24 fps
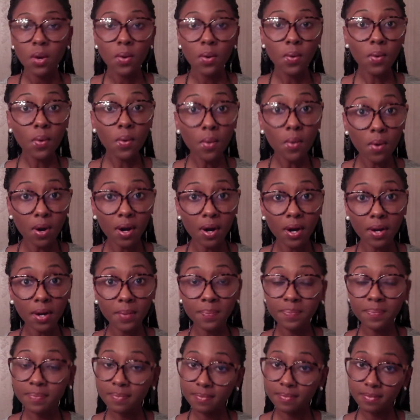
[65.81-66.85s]
Or,
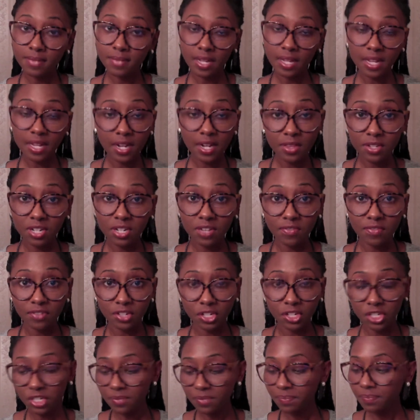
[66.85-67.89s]
another
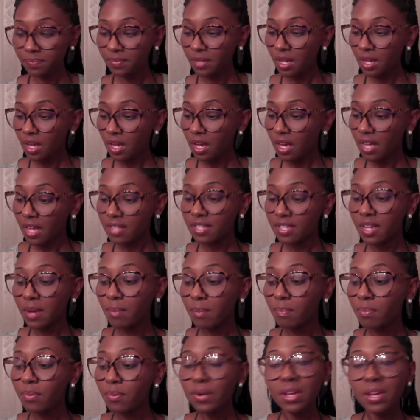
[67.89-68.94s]
definition, it's a
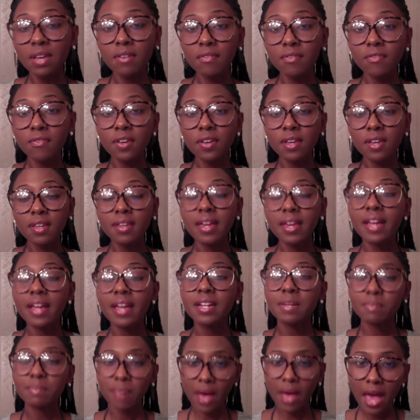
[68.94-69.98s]
brief yet
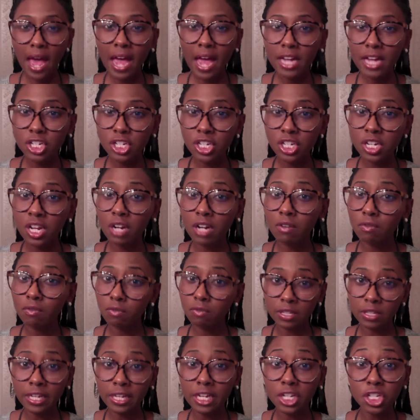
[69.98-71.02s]
passionate
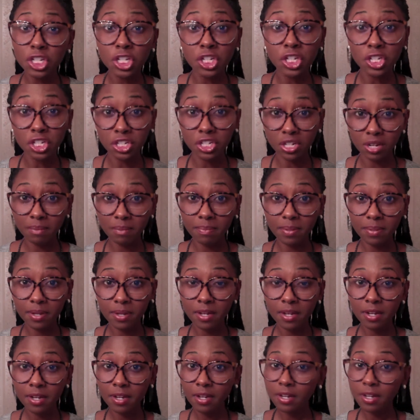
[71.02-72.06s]
relationship
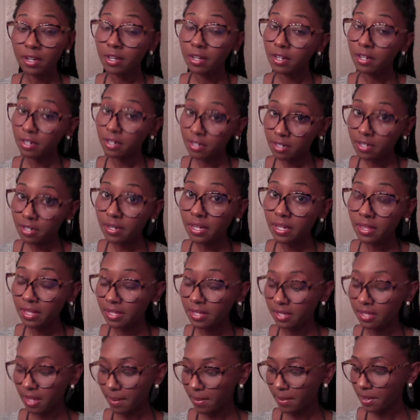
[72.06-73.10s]
during the
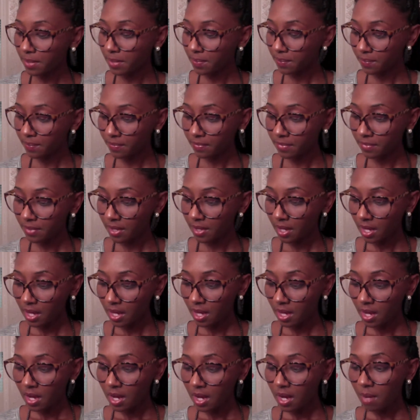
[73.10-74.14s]
summer,
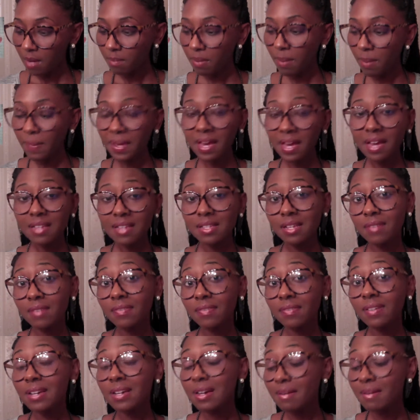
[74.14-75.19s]
but because of
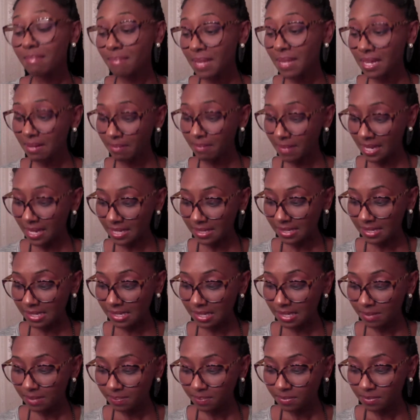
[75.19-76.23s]

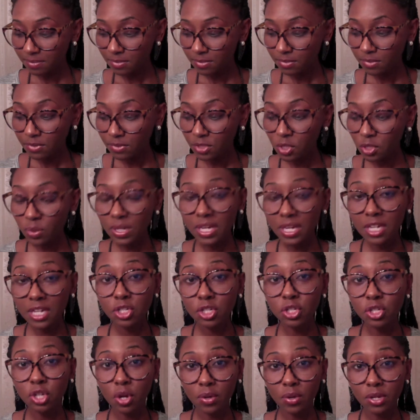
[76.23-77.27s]
commitments, you
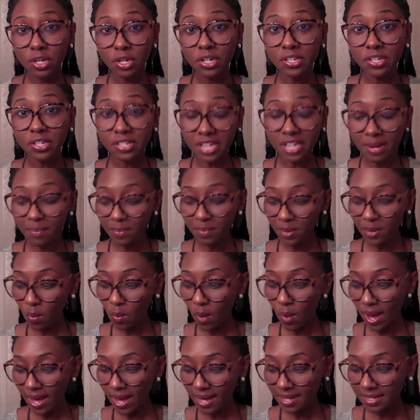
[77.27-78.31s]
each go your separate
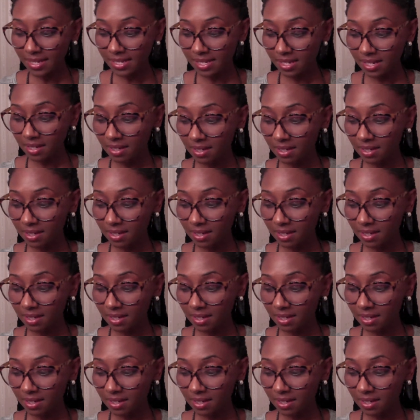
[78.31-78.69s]
ways.